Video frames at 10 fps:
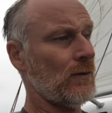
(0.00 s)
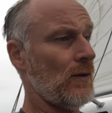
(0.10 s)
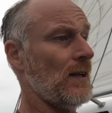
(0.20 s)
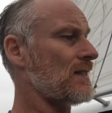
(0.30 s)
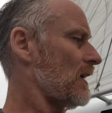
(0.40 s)

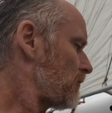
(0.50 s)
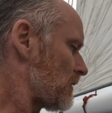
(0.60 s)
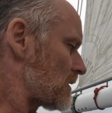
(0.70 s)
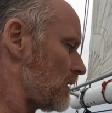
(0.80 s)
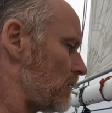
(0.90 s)
Well, that's
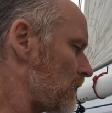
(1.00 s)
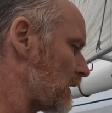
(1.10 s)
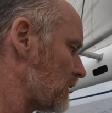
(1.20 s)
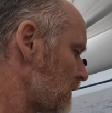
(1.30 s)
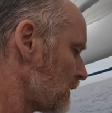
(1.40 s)
definitely slowed it
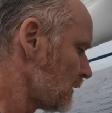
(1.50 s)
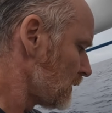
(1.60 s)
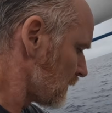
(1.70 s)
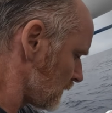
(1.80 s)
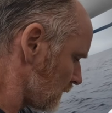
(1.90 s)
down.
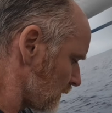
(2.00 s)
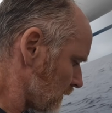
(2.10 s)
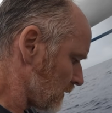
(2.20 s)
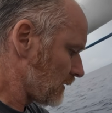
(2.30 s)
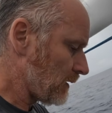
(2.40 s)

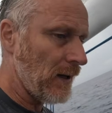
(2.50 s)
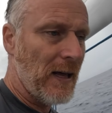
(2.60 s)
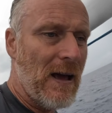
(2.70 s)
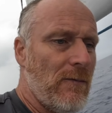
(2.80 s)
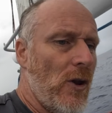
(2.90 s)

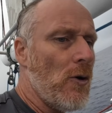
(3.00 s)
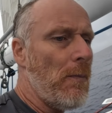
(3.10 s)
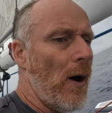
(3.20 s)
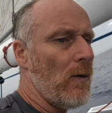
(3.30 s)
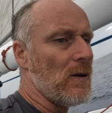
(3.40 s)
I have no
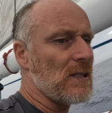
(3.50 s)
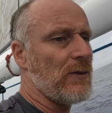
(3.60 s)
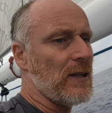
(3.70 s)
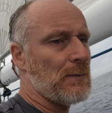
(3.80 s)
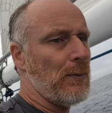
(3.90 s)
polars
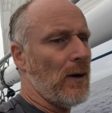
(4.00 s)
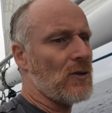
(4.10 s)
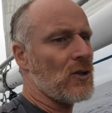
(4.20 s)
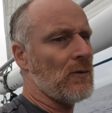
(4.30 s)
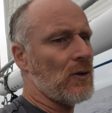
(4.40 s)
for this
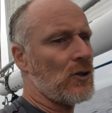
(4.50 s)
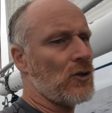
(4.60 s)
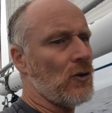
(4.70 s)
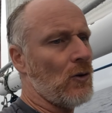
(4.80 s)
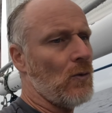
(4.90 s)
boat, so I'm not
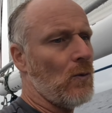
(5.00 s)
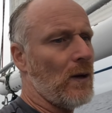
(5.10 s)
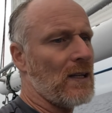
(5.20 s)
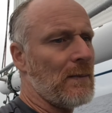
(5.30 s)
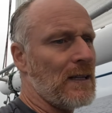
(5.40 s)
sure
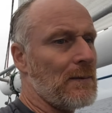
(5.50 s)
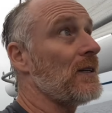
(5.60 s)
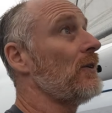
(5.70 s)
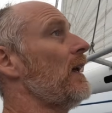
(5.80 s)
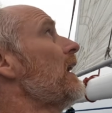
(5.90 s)
what it's meant to be doing